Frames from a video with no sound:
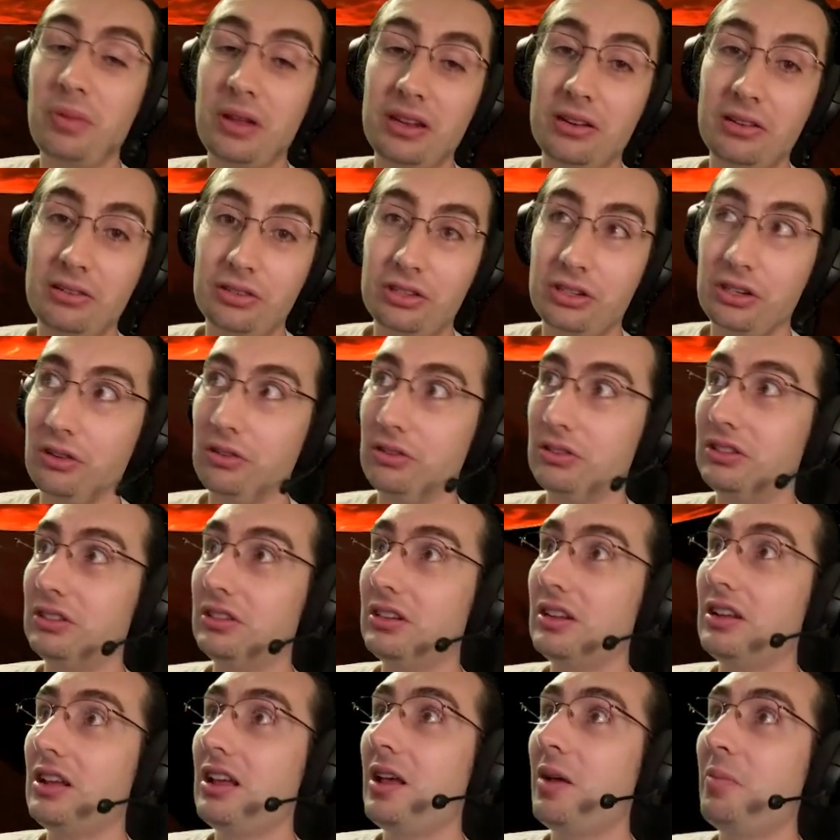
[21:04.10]
Betelgeuse.
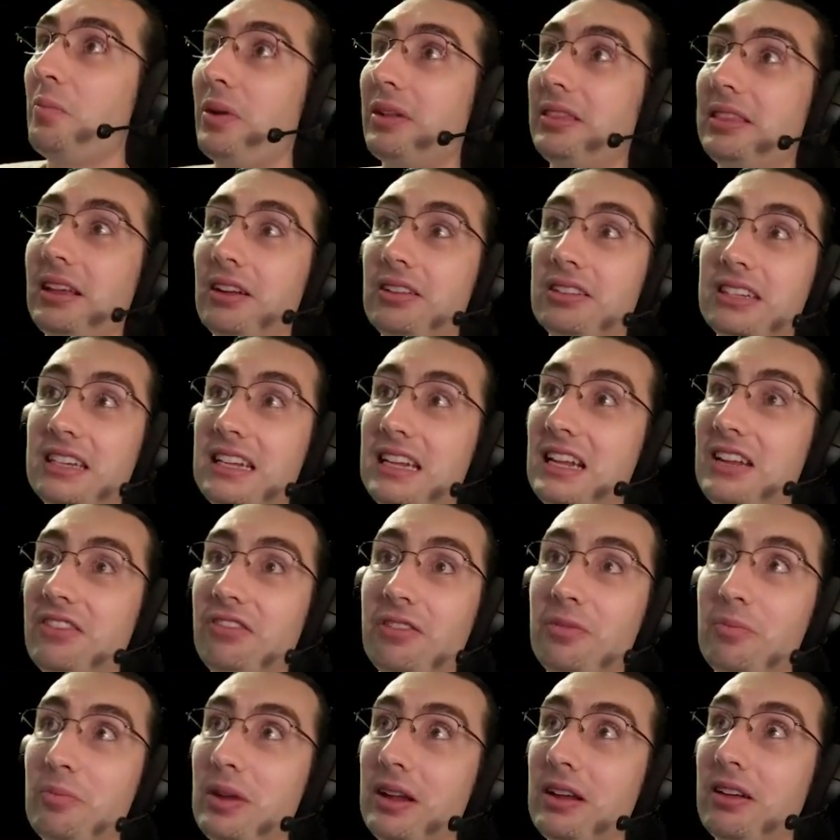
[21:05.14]
But there's
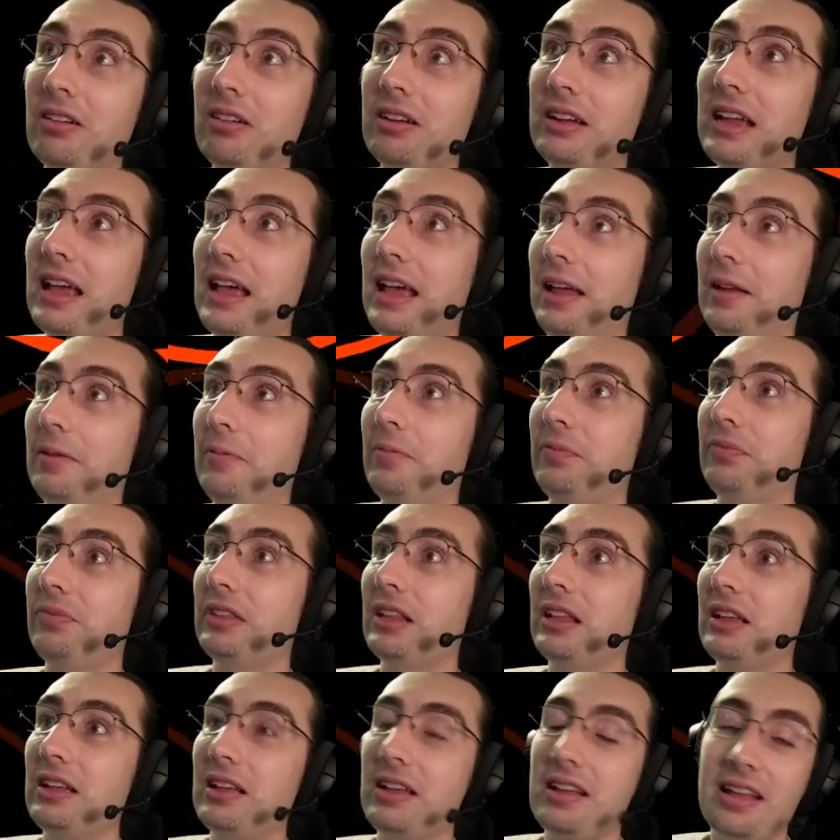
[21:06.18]
even bigger yet.
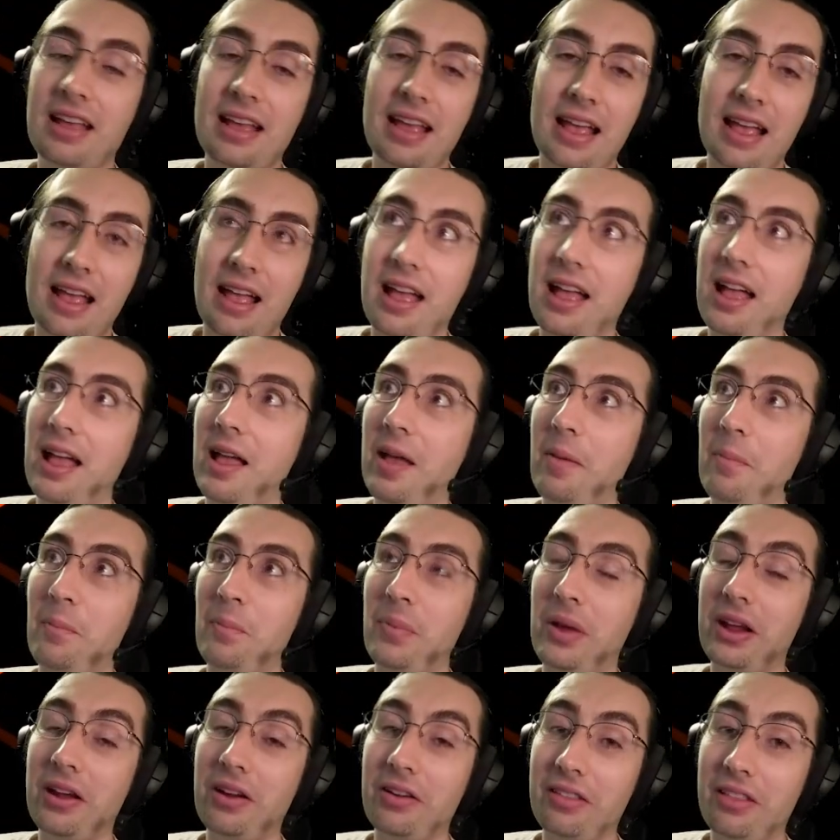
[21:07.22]

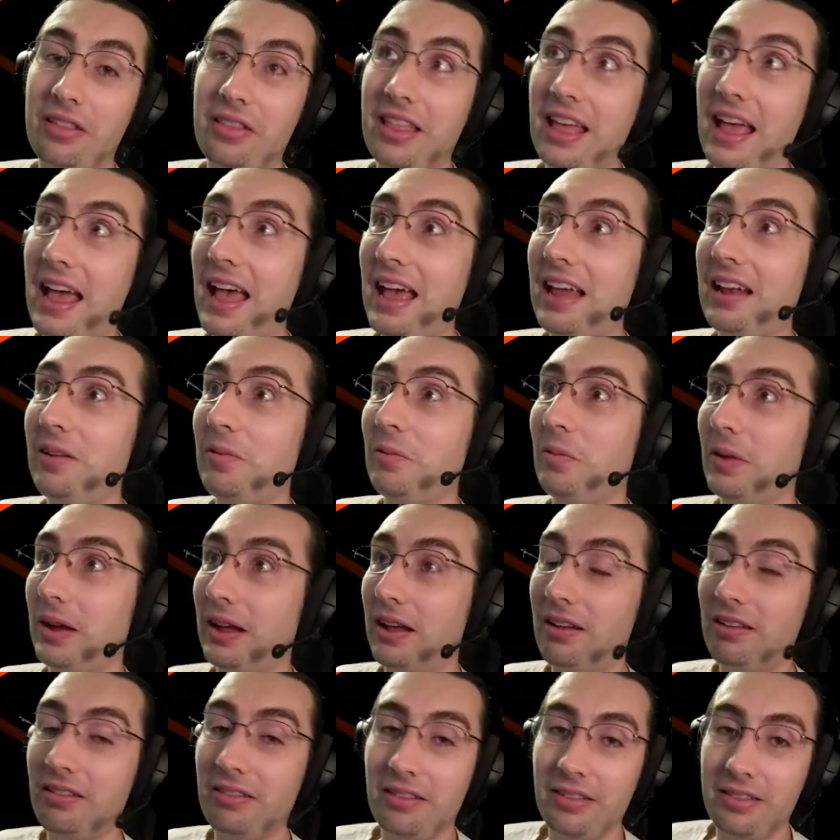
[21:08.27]
Bigger than that?
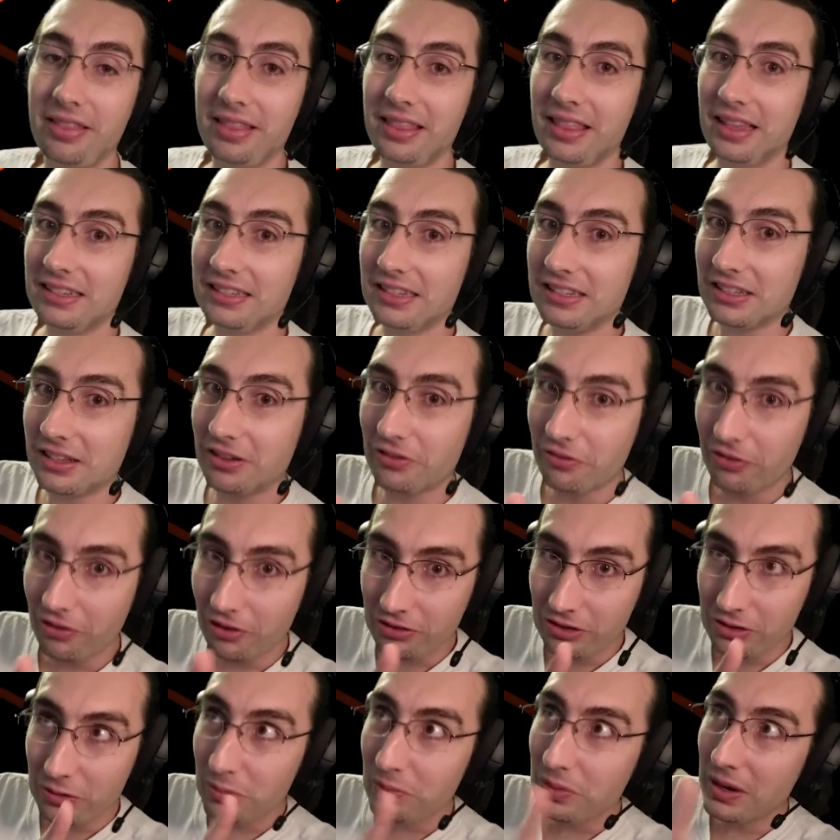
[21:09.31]
Well, this is the
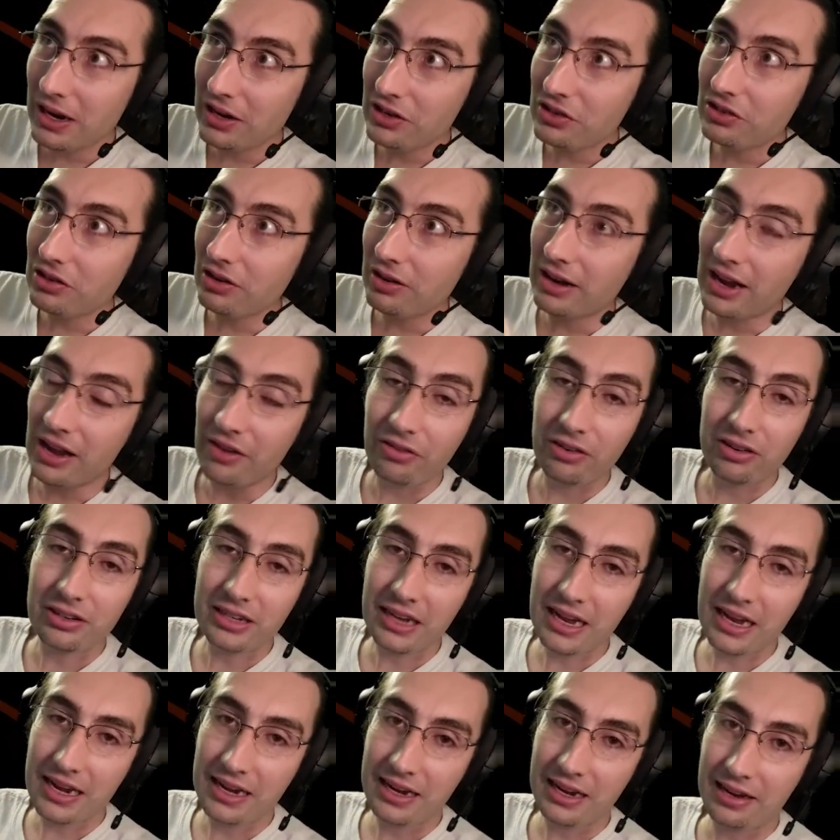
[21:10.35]
first picture ever
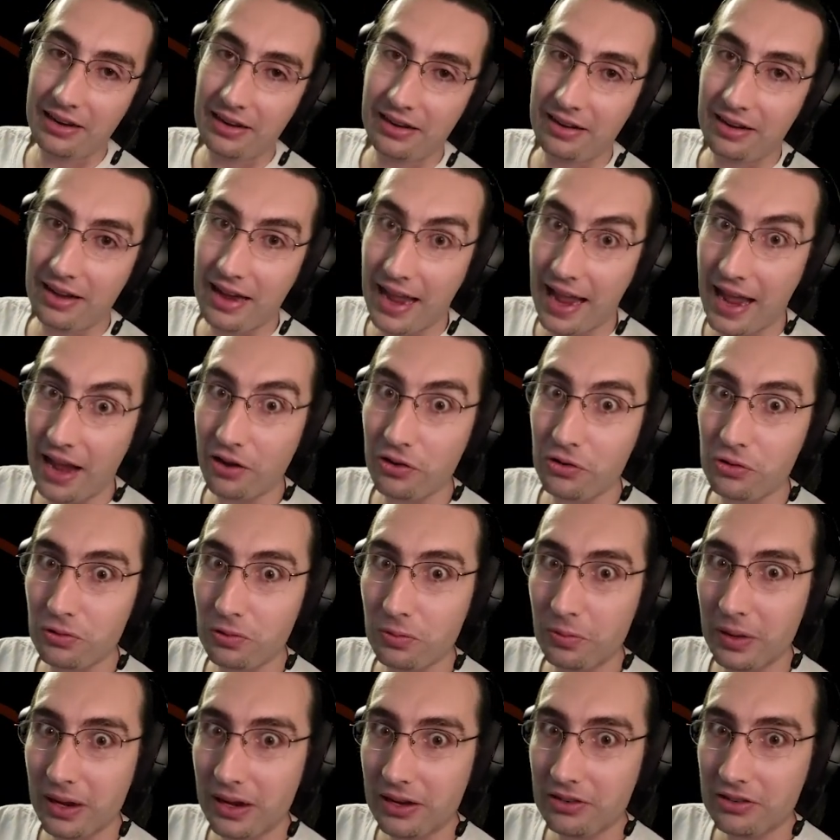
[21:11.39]
taken, actual
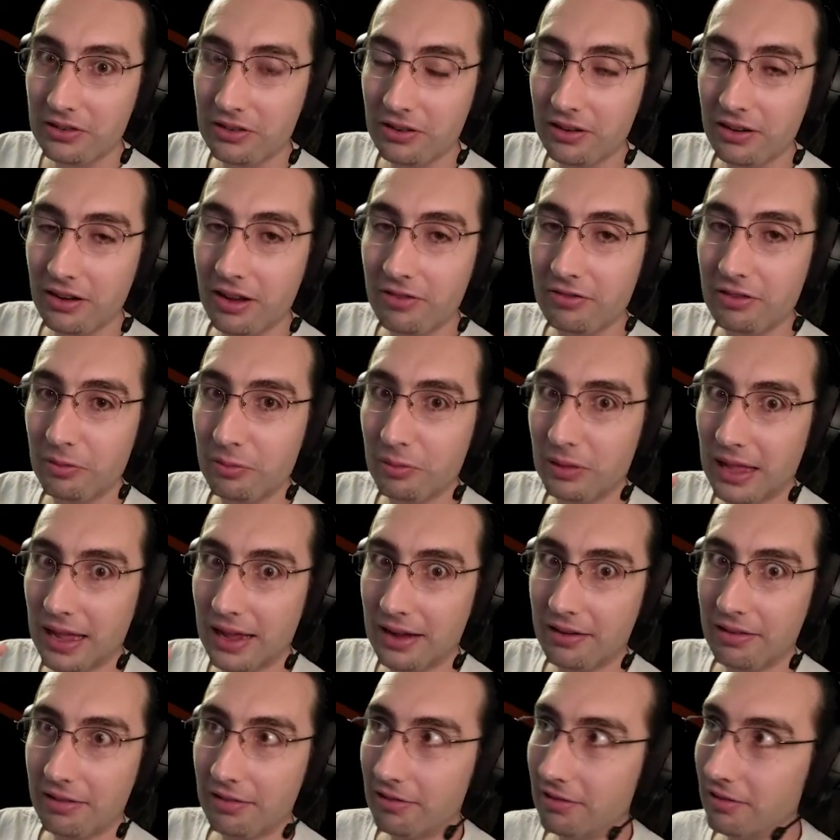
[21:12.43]
picture of a
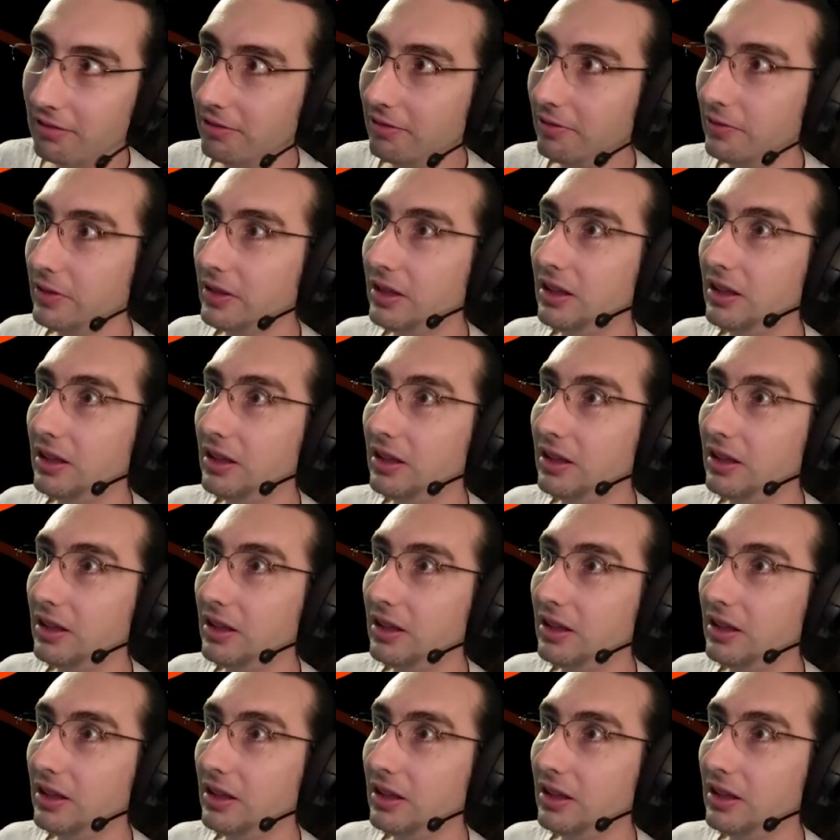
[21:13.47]
black hole.